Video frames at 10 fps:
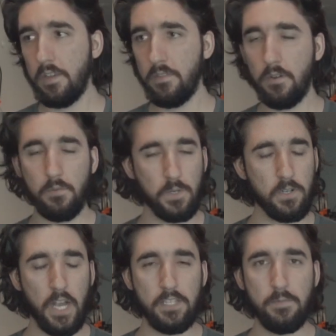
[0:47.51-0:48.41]
even though we're
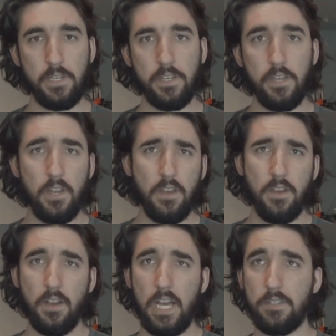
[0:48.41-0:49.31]
trying to be
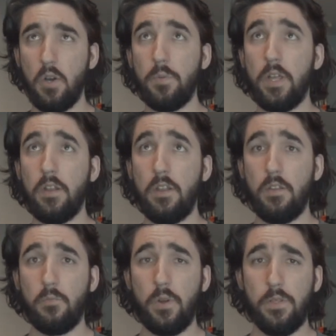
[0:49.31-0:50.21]
as
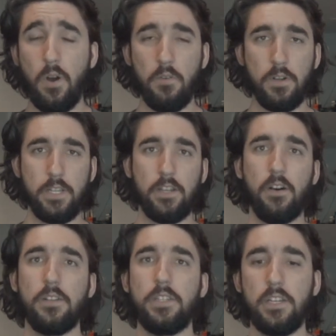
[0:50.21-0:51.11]
open with all of our
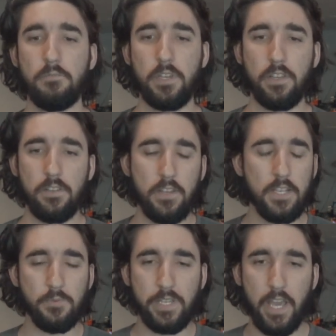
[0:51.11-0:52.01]
technology as
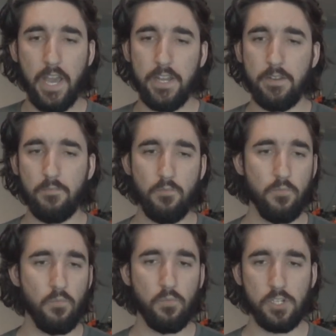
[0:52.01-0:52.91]
we can,
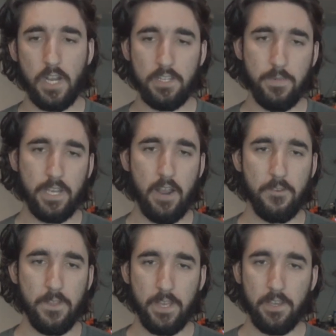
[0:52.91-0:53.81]
and we're trying to make
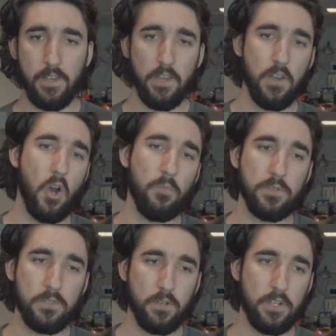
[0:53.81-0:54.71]
everything
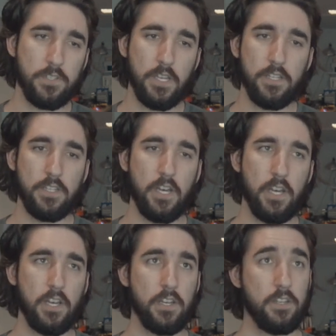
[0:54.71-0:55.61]
open source and
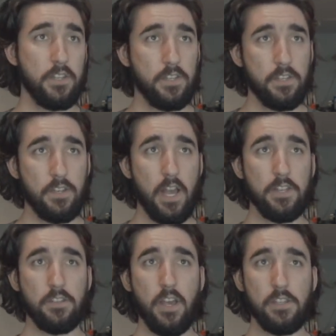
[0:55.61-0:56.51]

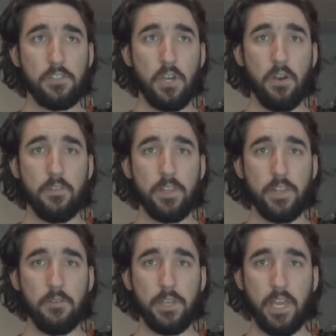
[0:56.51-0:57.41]
show everything
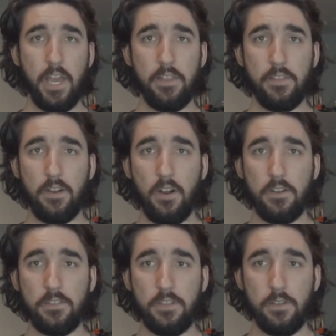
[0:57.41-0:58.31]
that we can, there
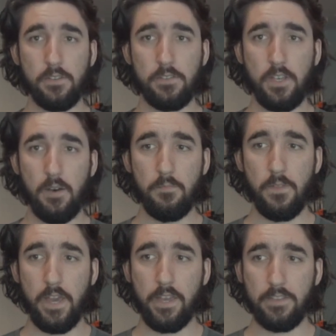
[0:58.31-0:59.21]
are still some
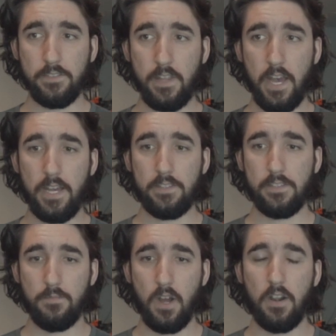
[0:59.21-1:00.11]
things
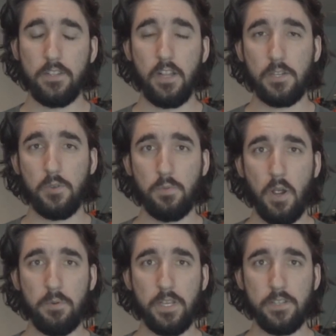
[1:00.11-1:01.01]
that are intellectual
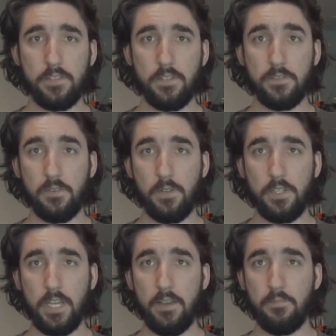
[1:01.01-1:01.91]
property concerns for
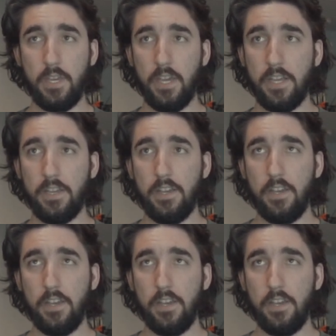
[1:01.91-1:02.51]
the time being.